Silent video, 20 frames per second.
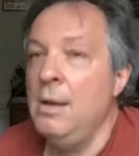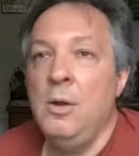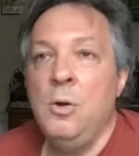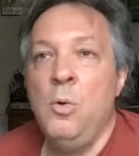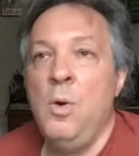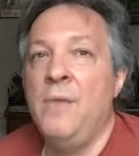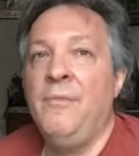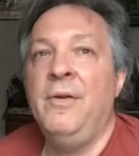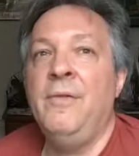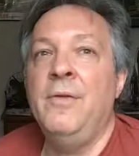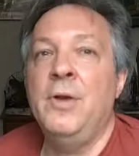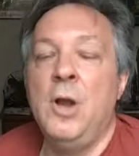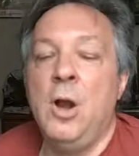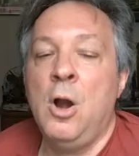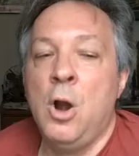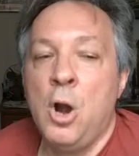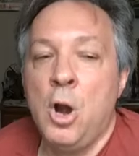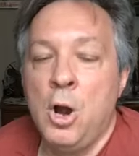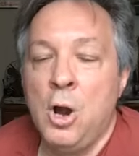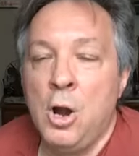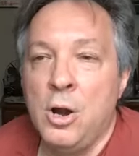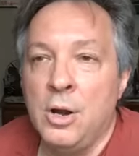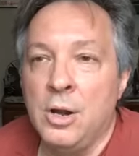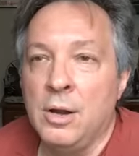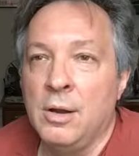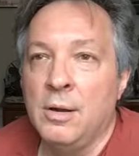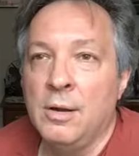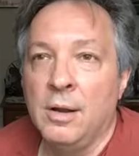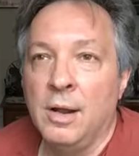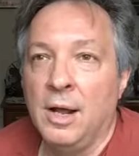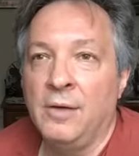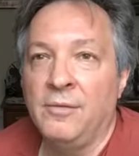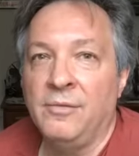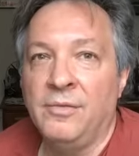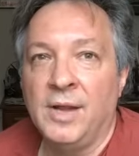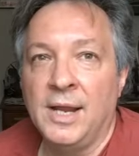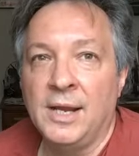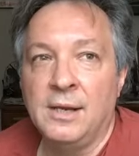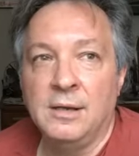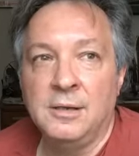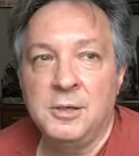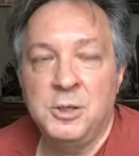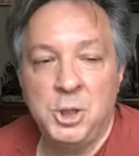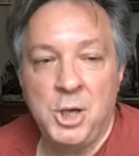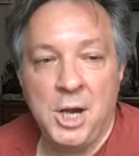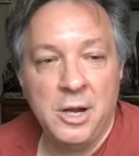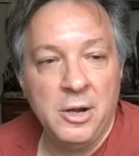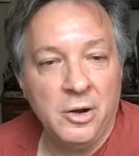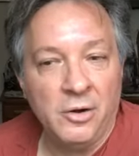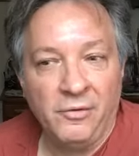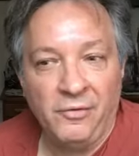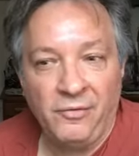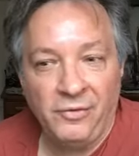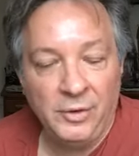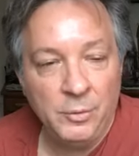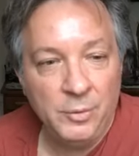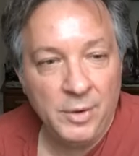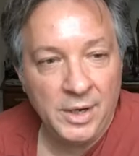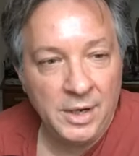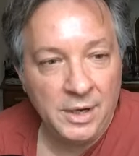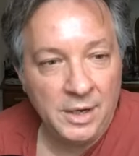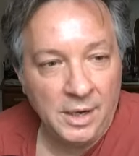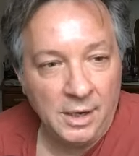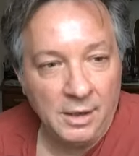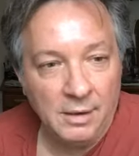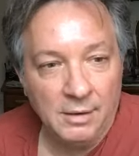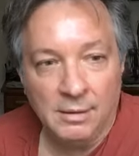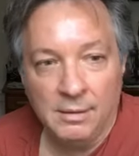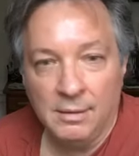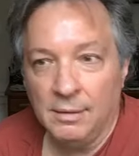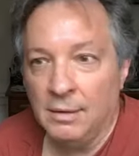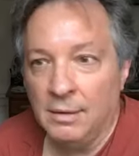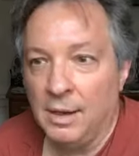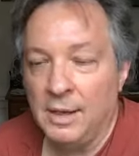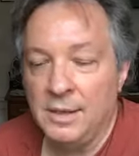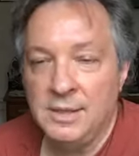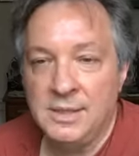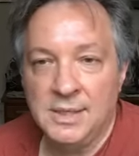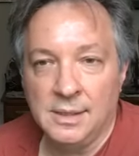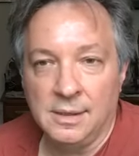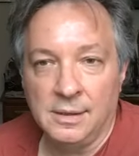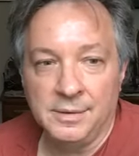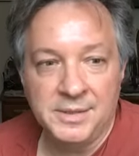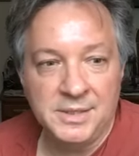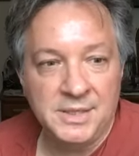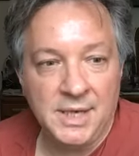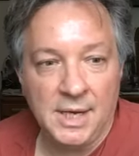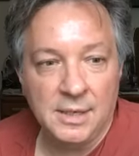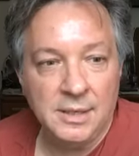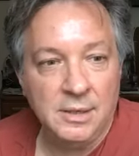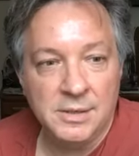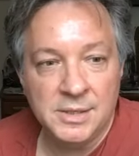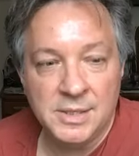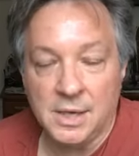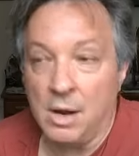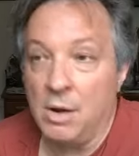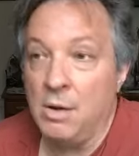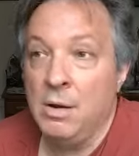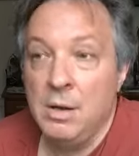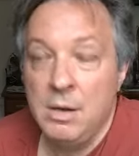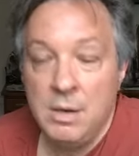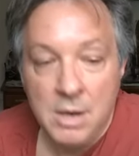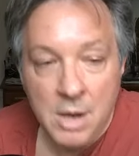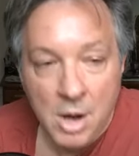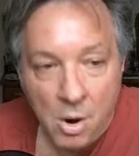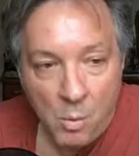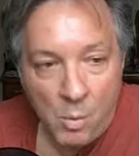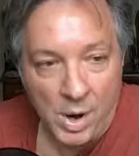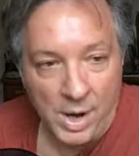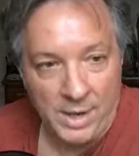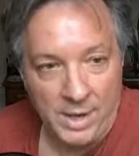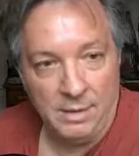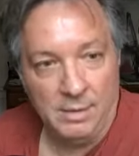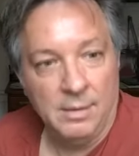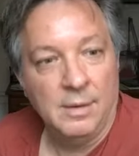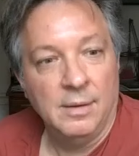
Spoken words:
Who ever even heard of, like, gender fluidity until 10 years ago? No one.